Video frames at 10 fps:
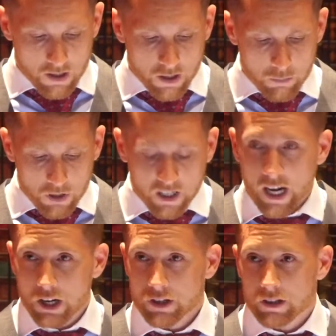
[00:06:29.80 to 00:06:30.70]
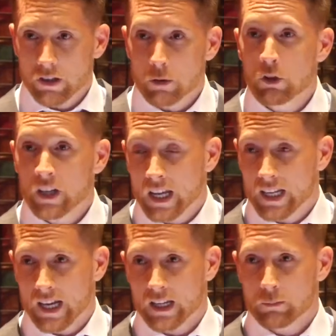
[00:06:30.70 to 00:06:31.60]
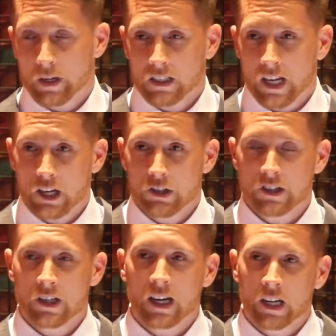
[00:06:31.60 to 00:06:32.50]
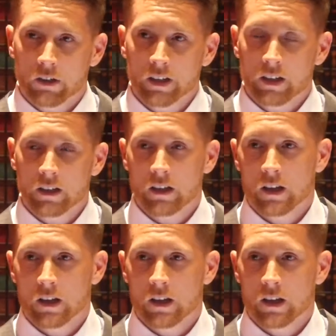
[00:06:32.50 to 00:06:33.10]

communicating expectations clearly